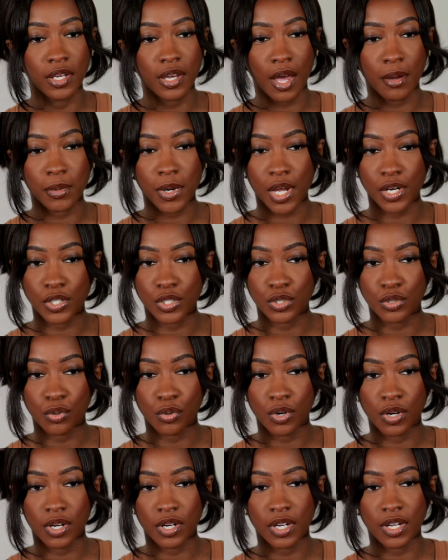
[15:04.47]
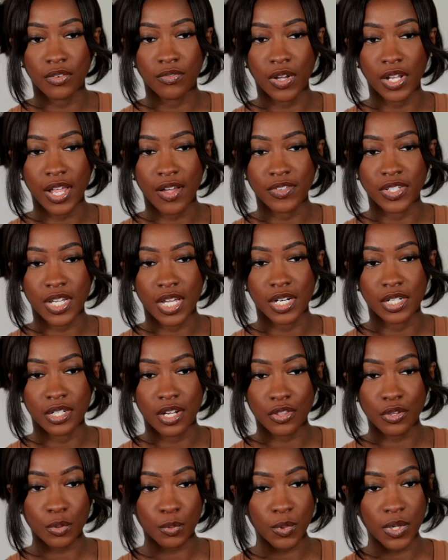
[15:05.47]
I'm not sure if I'll have to get
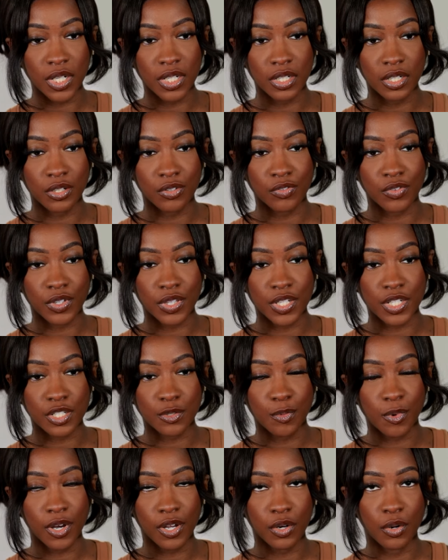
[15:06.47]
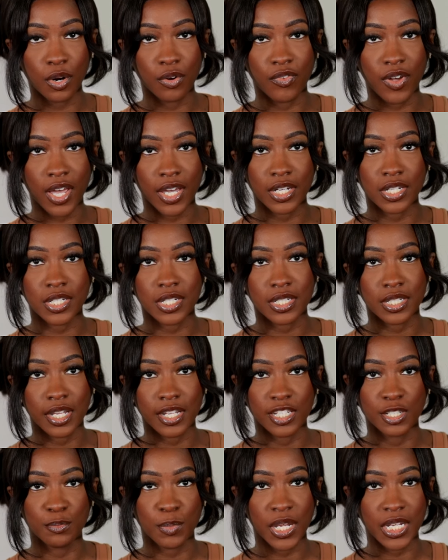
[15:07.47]
another one for this one or if I can just
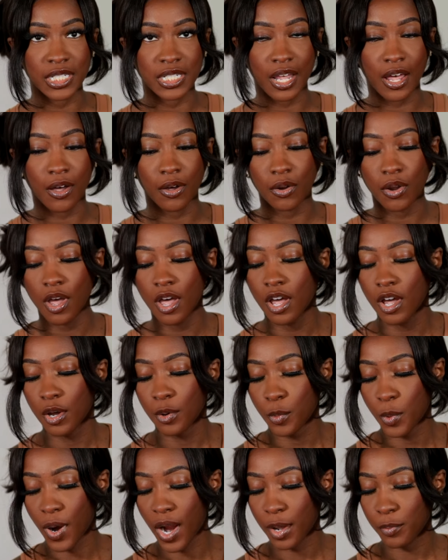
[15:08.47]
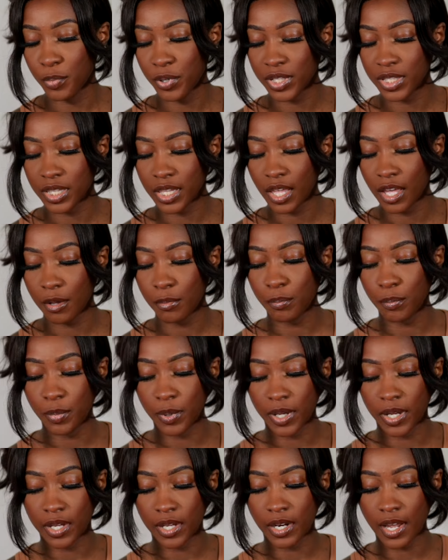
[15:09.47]
like space out where I put them,
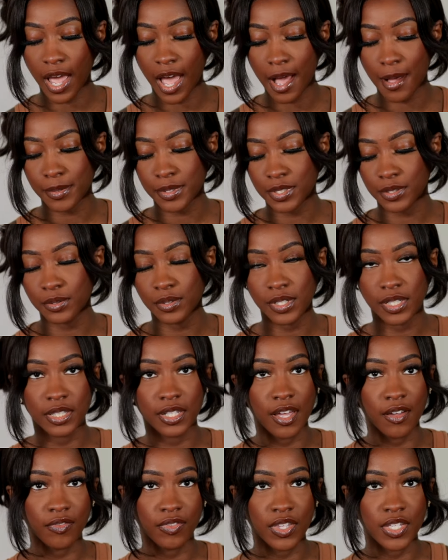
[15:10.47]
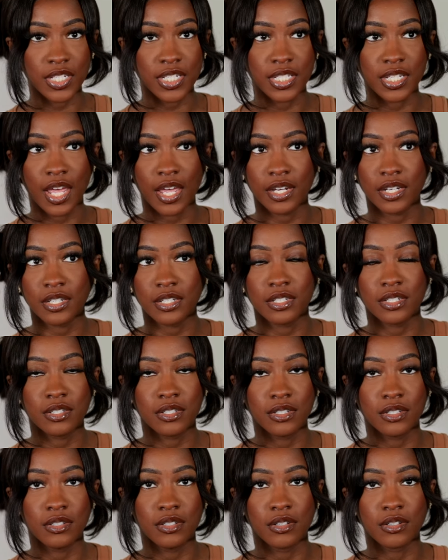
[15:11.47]
but absolutely love this scent.